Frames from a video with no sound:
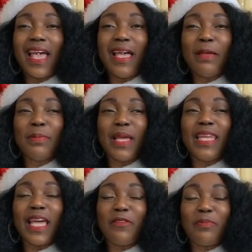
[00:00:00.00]

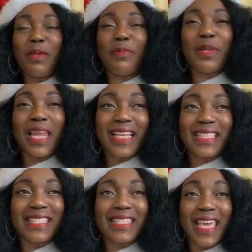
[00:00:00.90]
A lot of people
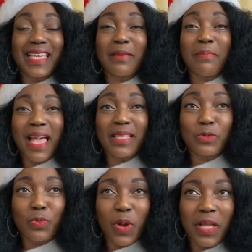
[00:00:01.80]
like to say it's a
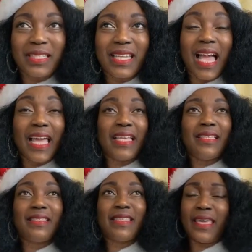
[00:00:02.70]
man's world.
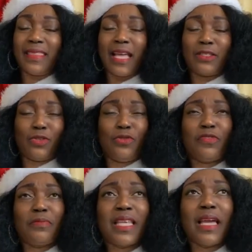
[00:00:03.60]
I say that too
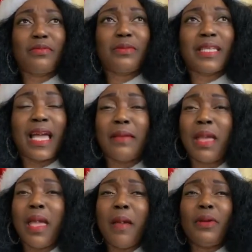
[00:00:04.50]
from time to time.
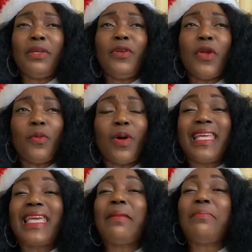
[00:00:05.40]
But you know
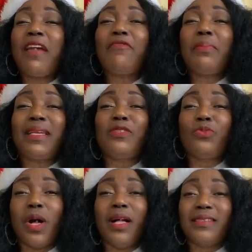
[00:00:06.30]
what? It can be everybody's
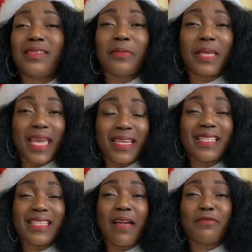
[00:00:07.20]
world, okay? It
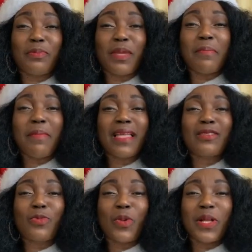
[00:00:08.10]
doesn't have to be a
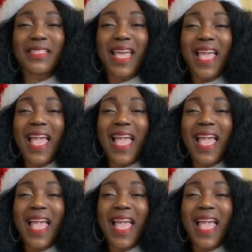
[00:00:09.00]
man's world.